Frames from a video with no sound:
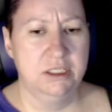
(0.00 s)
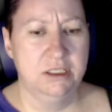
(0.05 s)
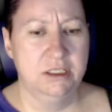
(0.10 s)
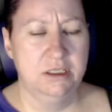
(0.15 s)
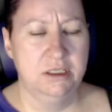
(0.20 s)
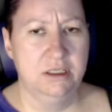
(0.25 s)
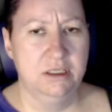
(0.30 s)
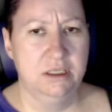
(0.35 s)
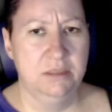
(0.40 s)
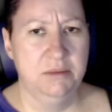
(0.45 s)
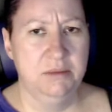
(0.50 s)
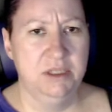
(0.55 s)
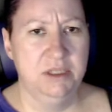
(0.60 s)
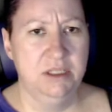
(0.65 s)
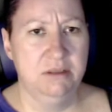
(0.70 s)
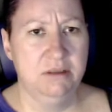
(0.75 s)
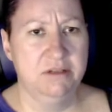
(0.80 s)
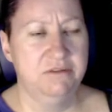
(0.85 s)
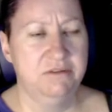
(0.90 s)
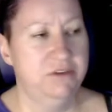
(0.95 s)
I'm a
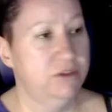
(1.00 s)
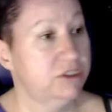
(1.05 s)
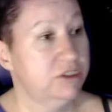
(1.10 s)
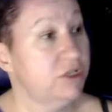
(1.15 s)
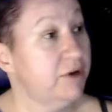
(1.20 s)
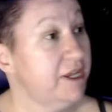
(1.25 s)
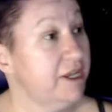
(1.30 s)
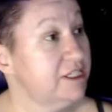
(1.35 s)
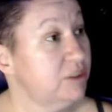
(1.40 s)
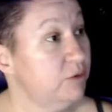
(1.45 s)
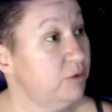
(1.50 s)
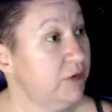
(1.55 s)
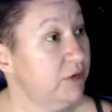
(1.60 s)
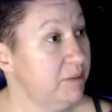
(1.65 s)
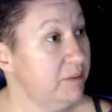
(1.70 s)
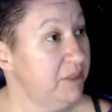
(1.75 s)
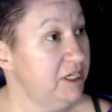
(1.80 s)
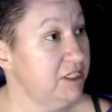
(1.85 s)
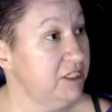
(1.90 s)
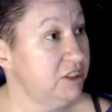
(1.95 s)
little confused. Okay, so what
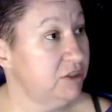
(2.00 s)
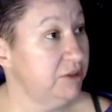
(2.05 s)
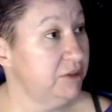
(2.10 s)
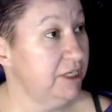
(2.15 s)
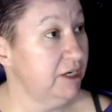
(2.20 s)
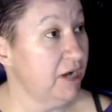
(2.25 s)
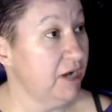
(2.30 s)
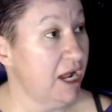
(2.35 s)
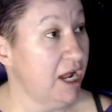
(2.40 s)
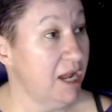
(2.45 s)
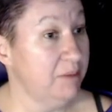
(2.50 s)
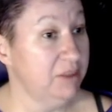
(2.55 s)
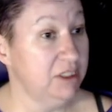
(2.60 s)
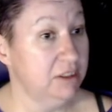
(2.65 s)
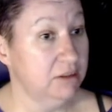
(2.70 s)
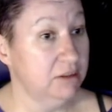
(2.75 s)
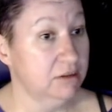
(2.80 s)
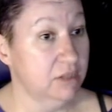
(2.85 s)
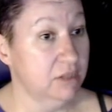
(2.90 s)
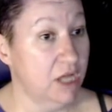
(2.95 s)
I'm going to do here, I'm a
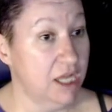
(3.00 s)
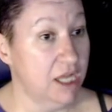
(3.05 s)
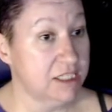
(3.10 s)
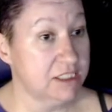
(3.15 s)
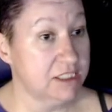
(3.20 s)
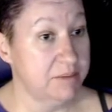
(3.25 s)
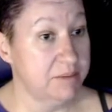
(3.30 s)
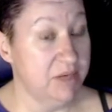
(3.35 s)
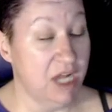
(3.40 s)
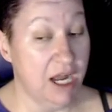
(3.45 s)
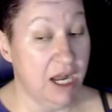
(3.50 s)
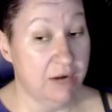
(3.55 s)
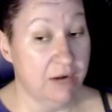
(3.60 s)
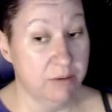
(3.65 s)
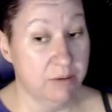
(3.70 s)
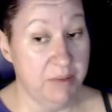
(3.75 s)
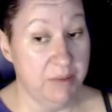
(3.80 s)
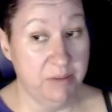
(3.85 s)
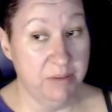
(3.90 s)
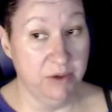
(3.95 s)
little lost. I'm not
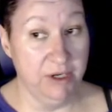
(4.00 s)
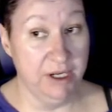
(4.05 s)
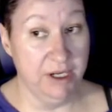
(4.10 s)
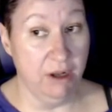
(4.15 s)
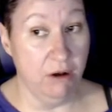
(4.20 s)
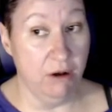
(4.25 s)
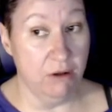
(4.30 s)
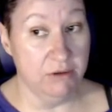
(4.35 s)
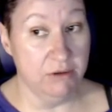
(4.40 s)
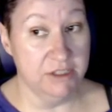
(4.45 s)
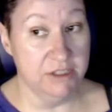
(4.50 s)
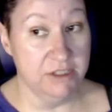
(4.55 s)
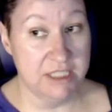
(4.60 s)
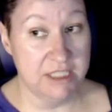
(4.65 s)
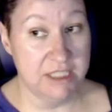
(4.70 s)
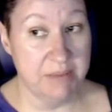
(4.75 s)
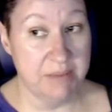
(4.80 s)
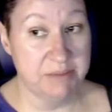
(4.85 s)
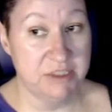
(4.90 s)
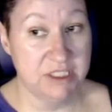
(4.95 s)
remembering all the
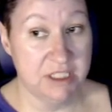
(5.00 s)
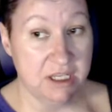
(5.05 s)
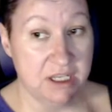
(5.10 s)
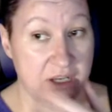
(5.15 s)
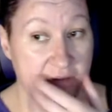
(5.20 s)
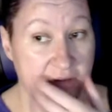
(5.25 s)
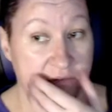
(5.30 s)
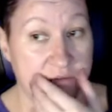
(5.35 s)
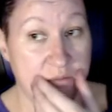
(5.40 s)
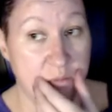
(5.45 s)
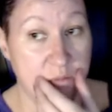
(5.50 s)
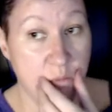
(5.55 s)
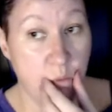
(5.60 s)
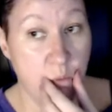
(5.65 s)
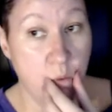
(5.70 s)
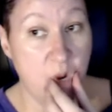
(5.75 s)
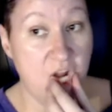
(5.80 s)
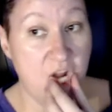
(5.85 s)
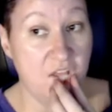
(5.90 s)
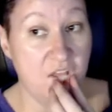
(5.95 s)
steps of
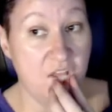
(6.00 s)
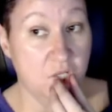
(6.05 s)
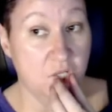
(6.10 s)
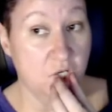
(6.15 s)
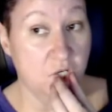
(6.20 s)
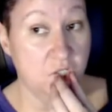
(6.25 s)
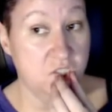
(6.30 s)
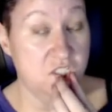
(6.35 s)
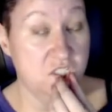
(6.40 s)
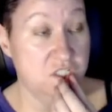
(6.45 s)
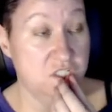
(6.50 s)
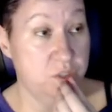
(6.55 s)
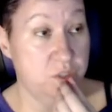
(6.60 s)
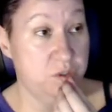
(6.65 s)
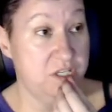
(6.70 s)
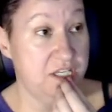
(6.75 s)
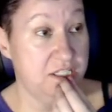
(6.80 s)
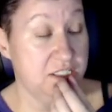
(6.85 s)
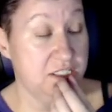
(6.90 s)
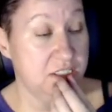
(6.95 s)
when I learned to do
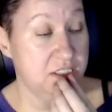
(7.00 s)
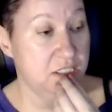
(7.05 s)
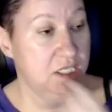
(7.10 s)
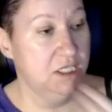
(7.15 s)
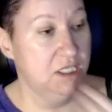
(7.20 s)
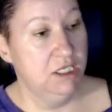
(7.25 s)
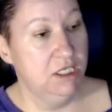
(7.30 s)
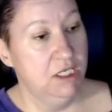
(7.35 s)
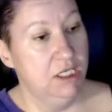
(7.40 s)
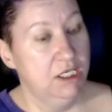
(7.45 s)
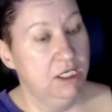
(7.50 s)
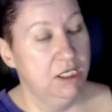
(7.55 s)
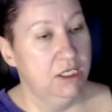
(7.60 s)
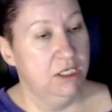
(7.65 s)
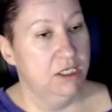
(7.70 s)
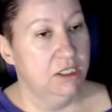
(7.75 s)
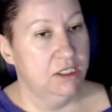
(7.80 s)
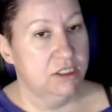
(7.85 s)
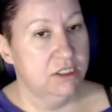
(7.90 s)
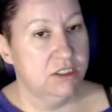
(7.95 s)
this.
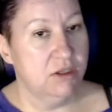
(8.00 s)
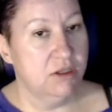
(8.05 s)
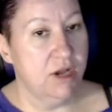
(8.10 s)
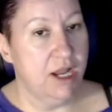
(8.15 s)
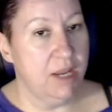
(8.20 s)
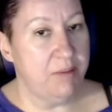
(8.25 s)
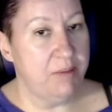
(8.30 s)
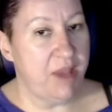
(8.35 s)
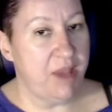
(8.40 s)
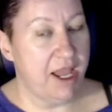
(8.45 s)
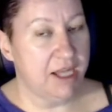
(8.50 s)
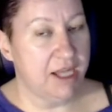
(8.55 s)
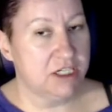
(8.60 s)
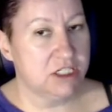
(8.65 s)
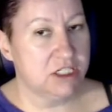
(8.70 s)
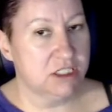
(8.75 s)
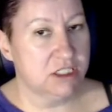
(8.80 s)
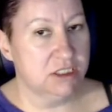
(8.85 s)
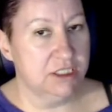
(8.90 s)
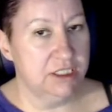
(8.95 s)
So I'm
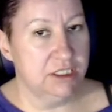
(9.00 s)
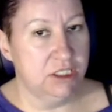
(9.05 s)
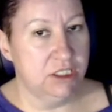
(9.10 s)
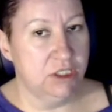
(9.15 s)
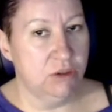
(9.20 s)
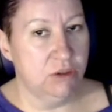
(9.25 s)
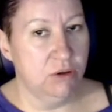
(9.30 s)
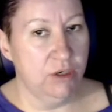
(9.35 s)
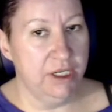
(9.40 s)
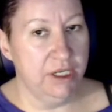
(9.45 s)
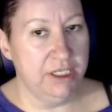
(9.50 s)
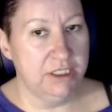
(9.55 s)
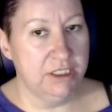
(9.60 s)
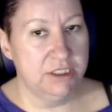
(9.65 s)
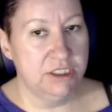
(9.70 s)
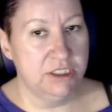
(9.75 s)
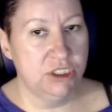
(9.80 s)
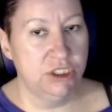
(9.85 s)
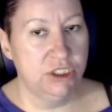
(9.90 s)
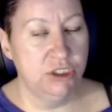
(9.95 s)
actually
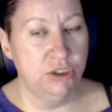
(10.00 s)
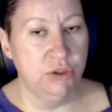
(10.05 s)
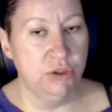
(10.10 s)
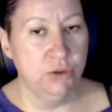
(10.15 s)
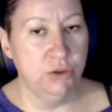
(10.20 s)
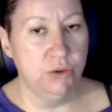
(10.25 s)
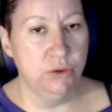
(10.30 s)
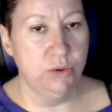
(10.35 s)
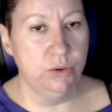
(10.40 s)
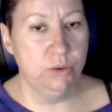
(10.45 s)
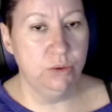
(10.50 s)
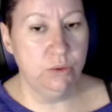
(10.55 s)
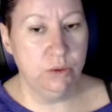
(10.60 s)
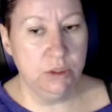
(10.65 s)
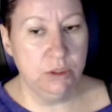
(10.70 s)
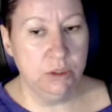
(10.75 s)
going to...